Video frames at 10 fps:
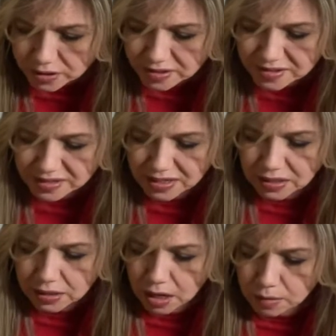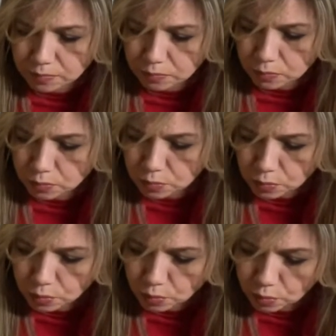to see, and
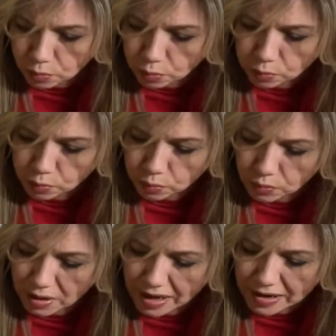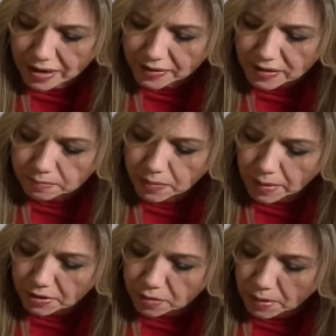I think
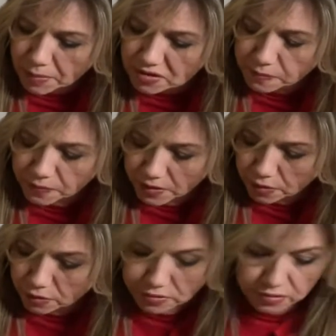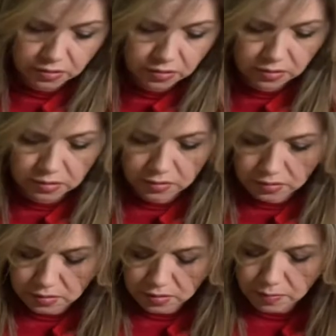maybe there may be some fears.
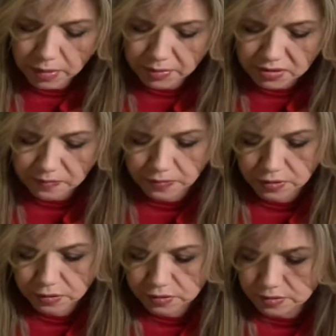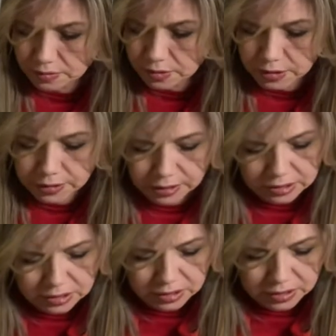There might be some fears.
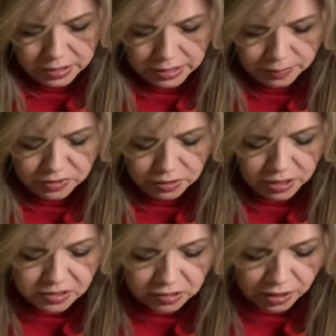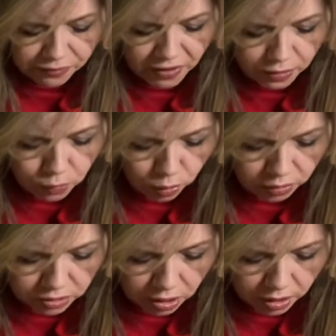So let's clarify the
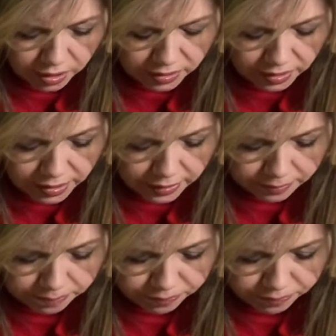World card. I'm